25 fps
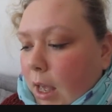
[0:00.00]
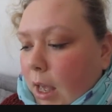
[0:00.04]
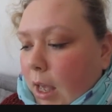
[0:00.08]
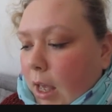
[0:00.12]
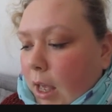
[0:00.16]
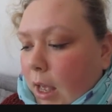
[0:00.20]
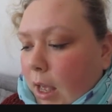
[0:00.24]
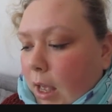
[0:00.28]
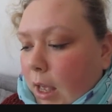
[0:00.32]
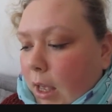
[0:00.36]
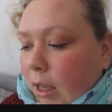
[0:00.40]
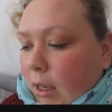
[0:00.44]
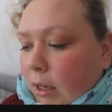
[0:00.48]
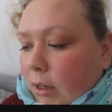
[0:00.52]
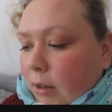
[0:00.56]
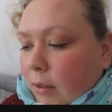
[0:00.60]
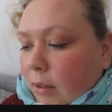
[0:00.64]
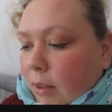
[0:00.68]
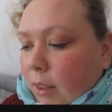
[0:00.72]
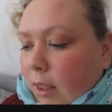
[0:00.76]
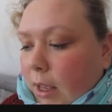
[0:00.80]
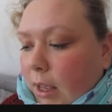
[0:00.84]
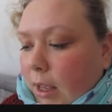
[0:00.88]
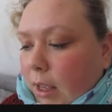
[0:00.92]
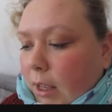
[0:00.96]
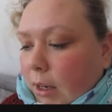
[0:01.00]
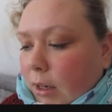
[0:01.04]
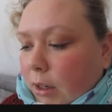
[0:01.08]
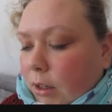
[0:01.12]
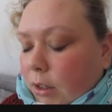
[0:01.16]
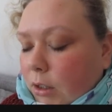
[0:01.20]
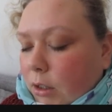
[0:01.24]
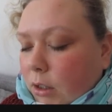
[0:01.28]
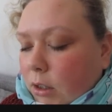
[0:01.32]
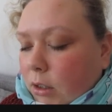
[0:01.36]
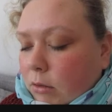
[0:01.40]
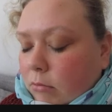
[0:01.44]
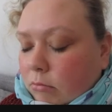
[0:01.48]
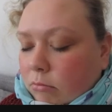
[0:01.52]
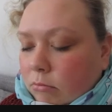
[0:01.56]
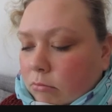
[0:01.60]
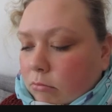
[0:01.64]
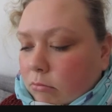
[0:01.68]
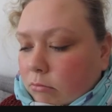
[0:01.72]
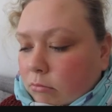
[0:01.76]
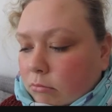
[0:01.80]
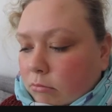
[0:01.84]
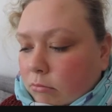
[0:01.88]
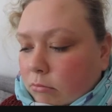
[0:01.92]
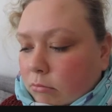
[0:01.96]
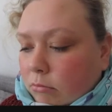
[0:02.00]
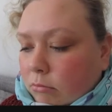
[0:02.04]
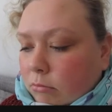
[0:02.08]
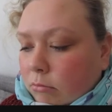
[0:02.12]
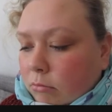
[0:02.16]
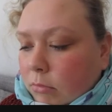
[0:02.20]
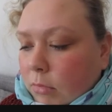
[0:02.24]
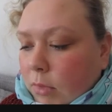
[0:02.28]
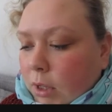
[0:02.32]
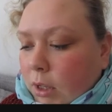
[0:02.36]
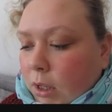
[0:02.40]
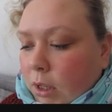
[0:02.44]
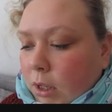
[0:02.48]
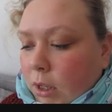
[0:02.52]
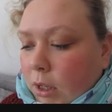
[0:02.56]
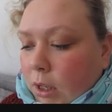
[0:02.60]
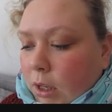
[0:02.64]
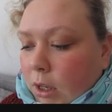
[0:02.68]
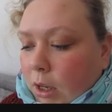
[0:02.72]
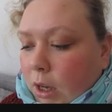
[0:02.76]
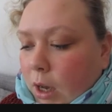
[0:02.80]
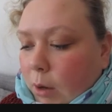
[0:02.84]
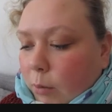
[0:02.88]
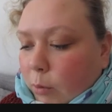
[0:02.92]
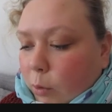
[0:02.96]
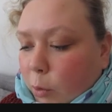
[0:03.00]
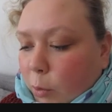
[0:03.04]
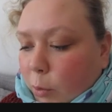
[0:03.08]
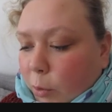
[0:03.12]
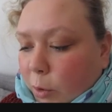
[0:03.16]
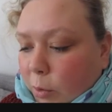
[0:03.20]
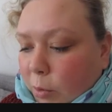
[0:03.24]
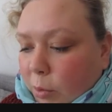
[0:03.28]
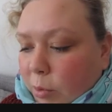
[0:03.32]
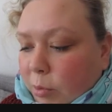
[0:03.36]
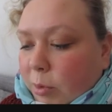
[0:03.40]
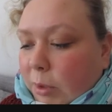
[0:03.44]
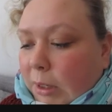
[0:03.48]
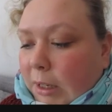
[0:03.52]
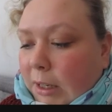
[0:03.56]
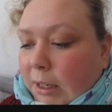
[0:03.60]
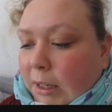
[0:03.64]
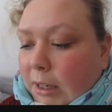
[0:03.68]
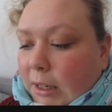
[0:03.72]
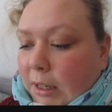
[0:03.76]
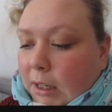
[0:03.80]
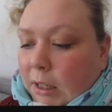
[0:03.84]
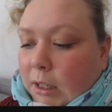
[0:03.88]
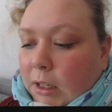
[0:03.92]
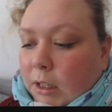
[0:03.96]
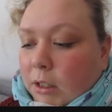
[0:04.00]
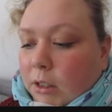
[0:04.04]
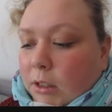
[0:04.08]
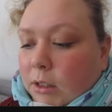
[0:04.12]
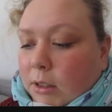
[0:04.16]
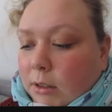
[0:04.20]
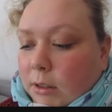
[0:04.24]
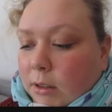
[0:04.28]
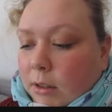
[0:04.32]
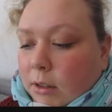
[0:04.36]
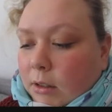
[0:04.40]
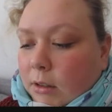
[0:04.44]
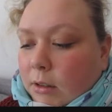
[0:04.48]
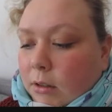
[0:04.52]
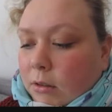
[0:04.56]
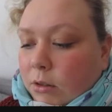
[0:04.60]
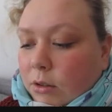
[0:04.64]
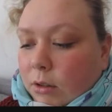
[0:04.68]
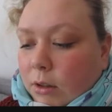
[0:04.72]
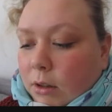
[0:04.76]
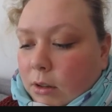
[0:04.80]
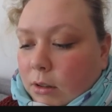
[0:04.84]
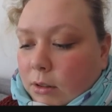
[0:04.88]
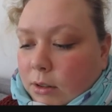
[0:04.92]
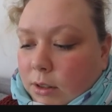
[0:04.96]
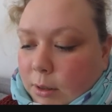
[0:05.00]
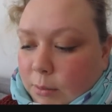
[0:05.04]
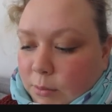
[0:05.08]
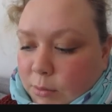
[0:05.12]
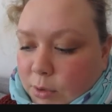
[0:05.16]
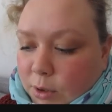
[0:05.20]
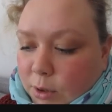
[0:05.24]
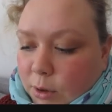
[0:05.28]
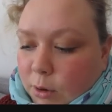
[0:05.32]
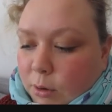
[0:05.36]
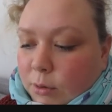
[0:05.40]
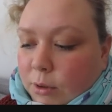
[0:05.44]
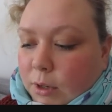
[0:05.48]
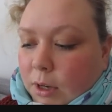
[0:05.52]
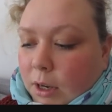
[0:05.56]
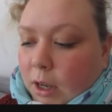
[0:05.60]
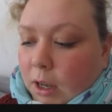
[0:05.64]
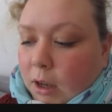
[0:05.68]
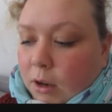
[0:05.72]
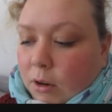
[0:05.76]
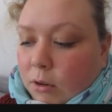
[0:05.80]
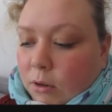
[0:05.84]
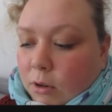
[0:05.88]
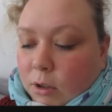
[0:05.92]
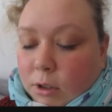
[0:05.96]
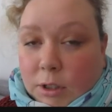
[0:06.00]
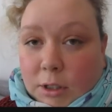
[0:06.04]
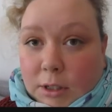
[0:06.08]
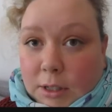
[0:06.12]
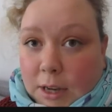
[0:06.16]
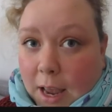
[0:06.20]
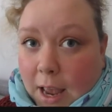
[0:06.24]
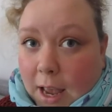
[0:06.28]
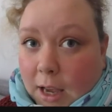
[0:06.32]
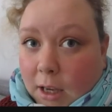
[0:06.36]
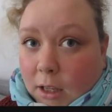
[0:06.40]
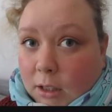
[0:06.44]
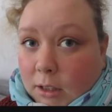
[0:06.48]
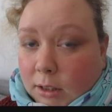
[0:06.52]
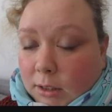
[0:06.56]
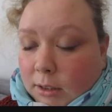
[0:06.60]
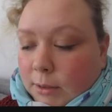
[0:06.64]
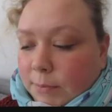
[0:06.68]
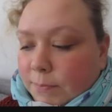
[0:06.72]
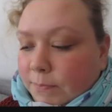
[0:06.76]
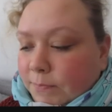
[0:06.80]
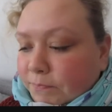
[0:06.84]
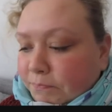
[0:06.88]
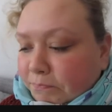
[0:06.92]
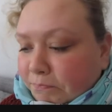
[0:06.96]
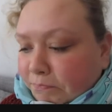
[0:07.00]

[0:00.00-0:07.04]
And then I would probably need some soda or snacks.